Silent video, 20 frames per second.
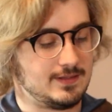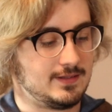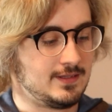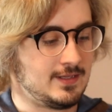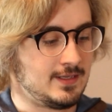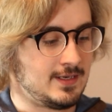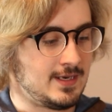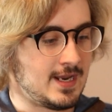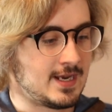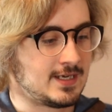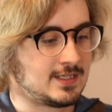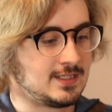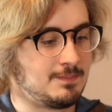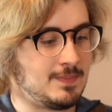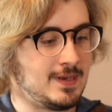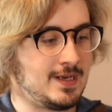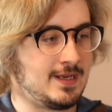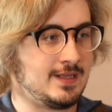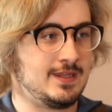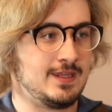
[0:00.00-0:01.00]
the next
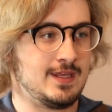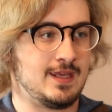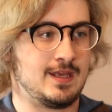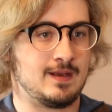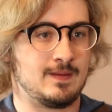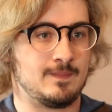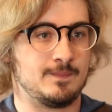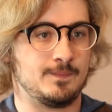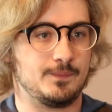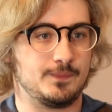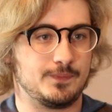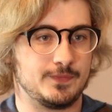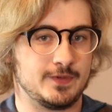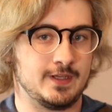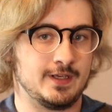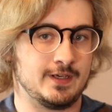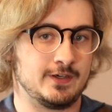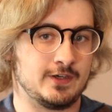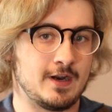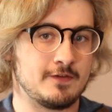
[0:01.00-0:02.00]
big thing,
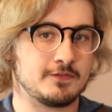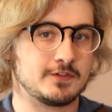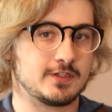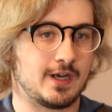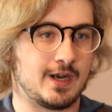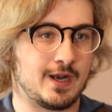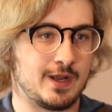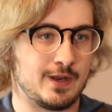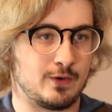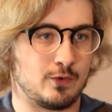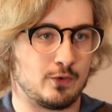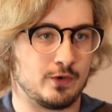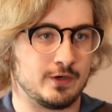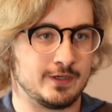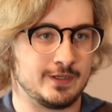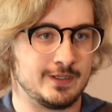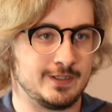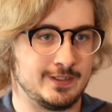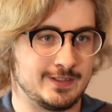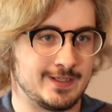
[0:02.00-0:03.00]
the graphics card I had
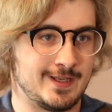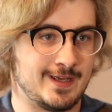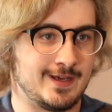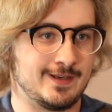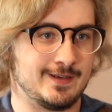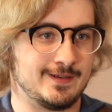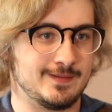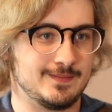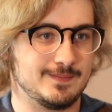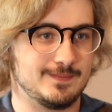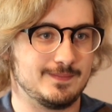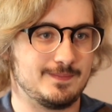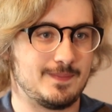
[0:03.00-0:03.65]
ordered is on